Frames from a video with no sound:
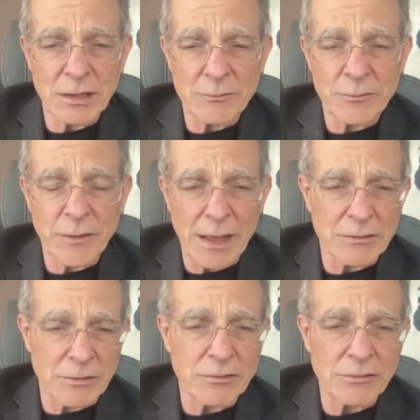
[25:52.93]
It
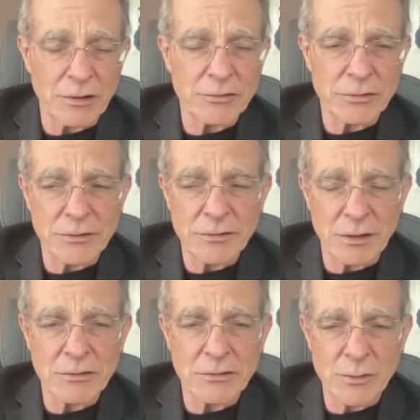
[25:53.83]
flattens the structure in the
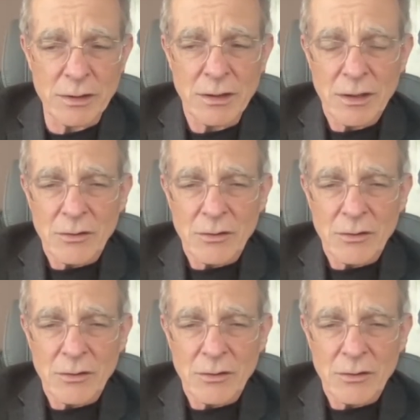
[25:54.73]
sense that we